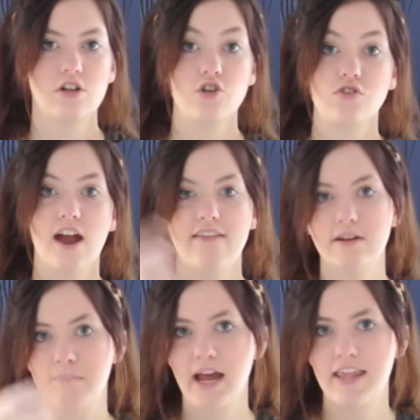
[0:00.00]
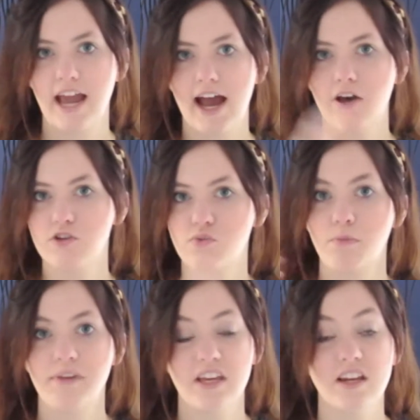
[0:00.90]
driving by the house
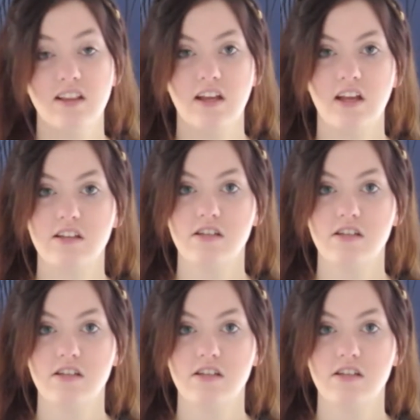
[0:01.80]
repeatedly